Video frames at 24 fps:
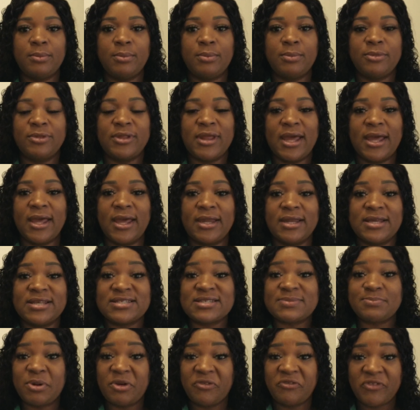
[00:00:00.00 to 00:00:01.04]
that it's
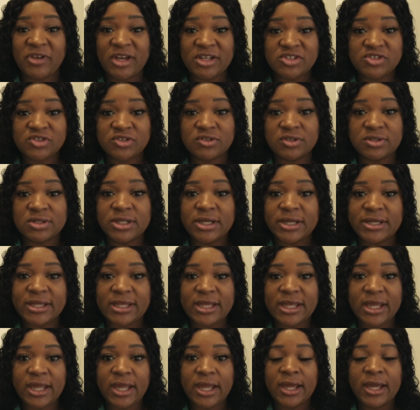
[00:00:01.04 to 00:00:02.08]
professional
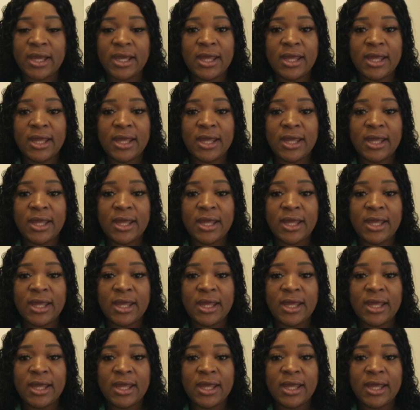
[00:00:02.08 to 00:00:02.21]
looking,